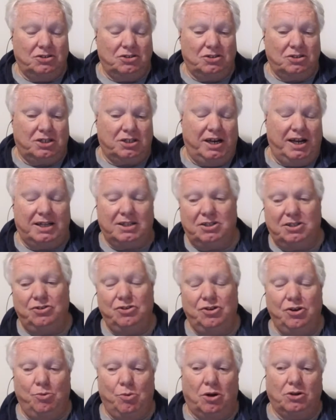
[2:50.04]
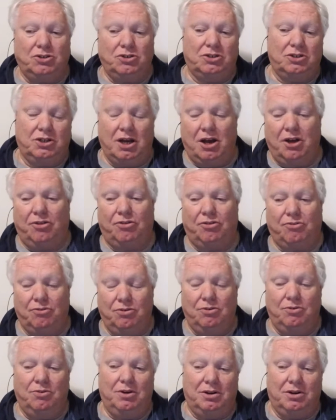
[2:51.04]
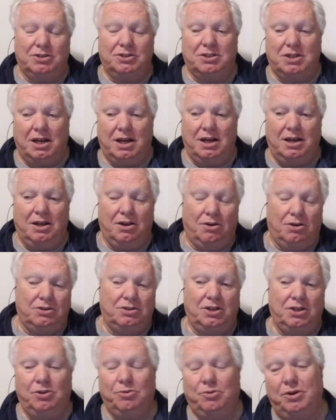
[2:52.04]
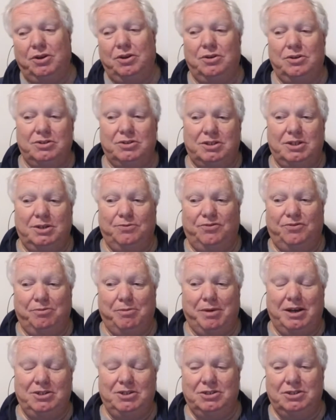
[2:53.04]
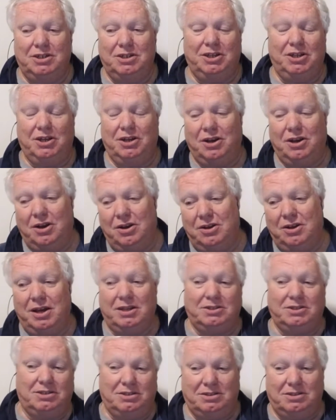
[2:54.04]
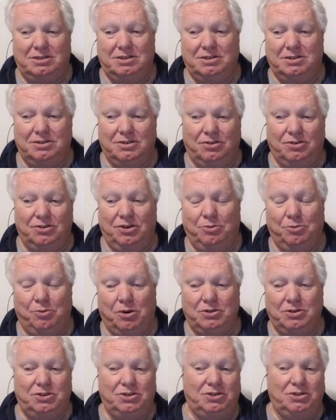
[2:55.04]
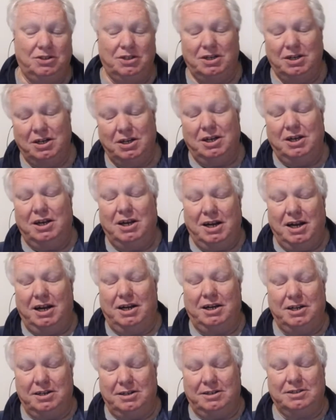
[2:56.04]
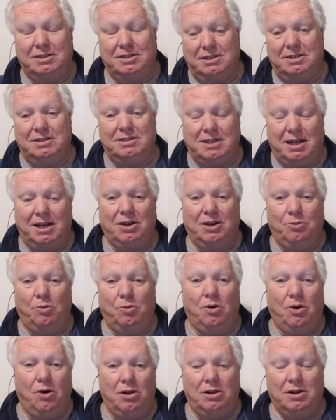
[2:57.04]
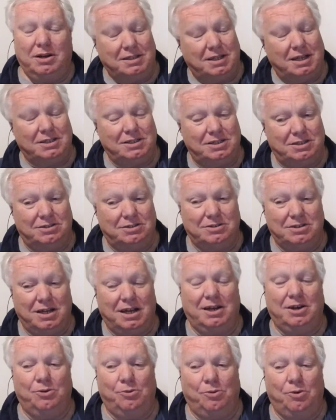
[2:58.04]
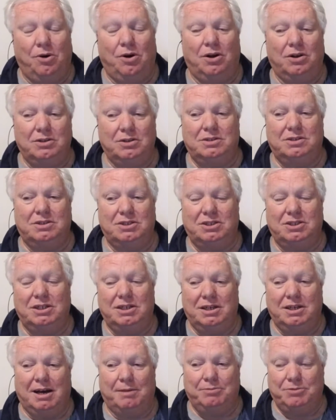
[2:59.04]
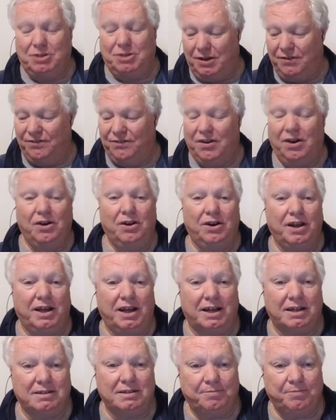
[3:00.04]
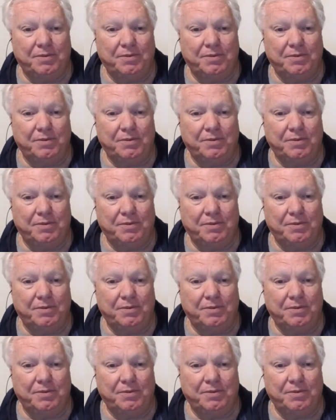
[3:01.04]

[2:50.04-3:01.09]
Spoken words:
connect a new watch and go through, it'll say, oh, do you want to use the information? And you go, yes, on your watch. And it'll take a while, and it does still take a while to sync up to your phone again.